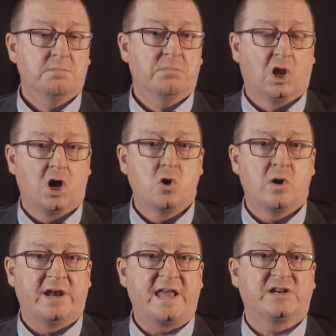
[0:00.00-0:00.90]
below
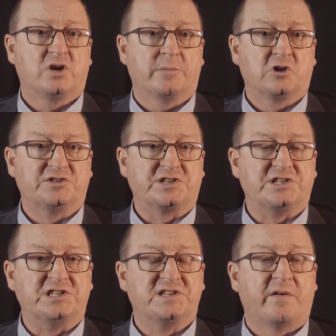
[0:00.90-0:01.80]
an anatomical
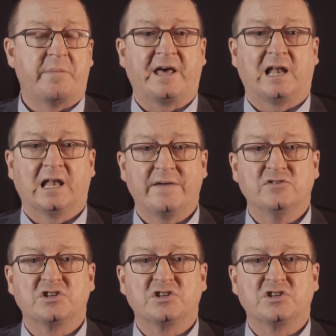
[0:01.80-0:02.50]
distance of about 11